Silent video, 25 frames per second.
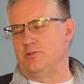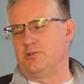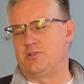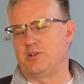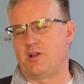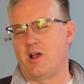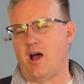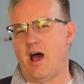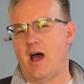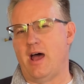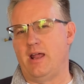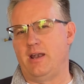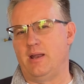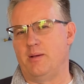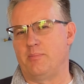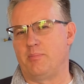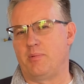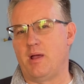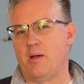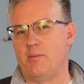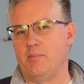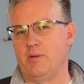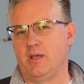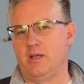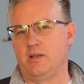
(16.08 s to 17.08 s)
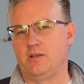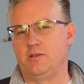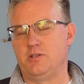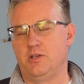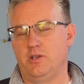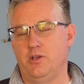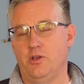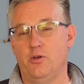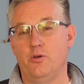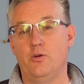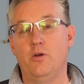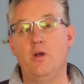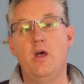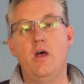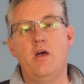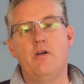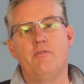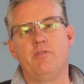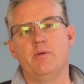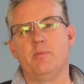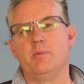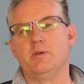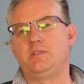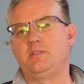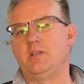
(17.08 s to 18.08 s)
Scott and I'm coming to you
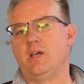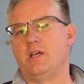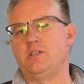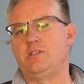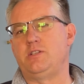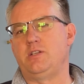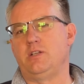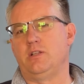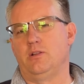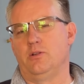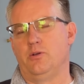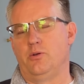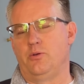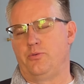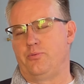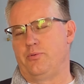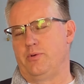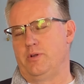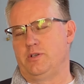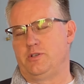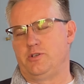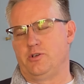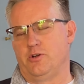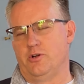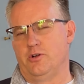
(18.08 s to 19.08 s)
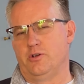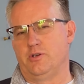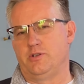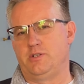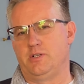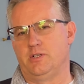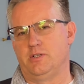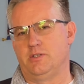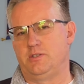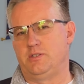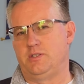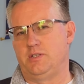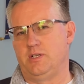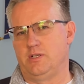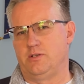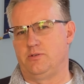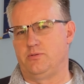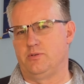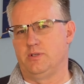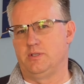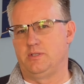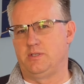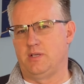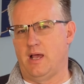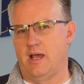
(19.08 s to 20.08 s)
from Ascension Lutheran Church in
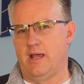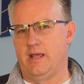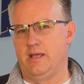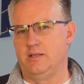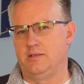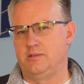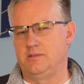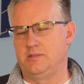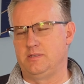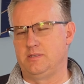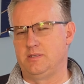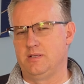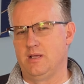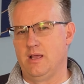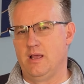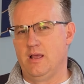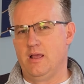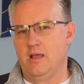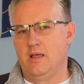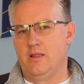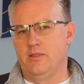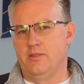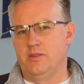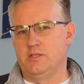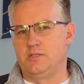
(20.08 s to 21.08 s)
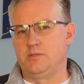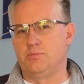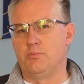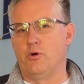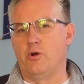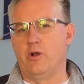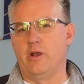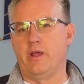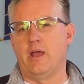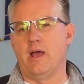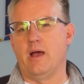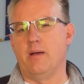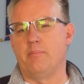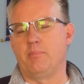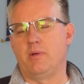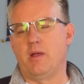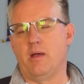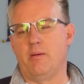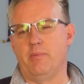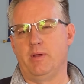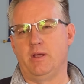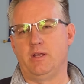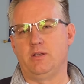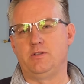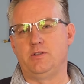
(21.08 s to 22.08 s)
Citrus Heights. This morning I'm
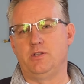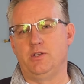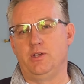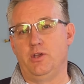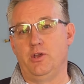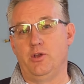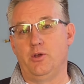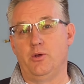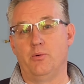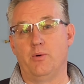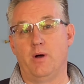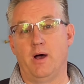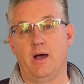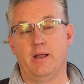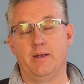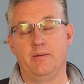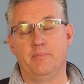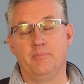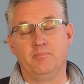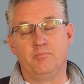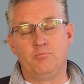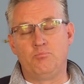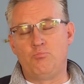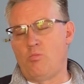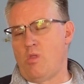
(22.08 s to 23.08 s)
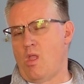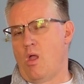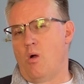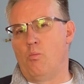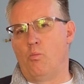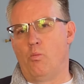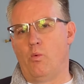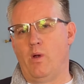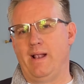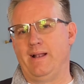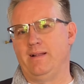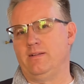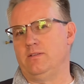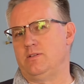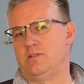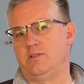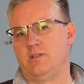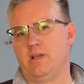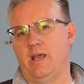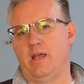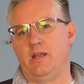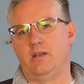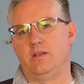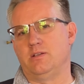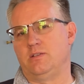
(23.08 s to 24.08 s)
coming to you on
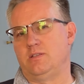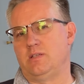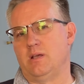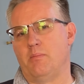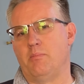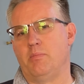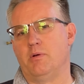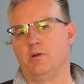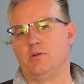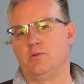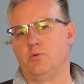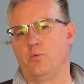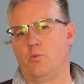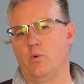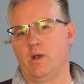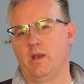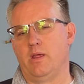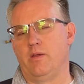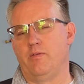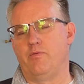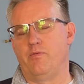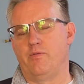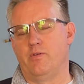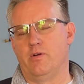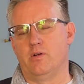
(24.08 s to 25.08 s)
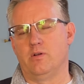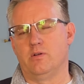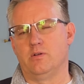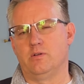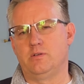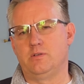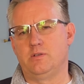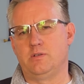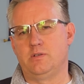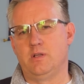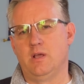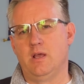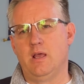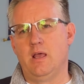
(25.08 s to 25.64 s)
Wednesday, December 21st.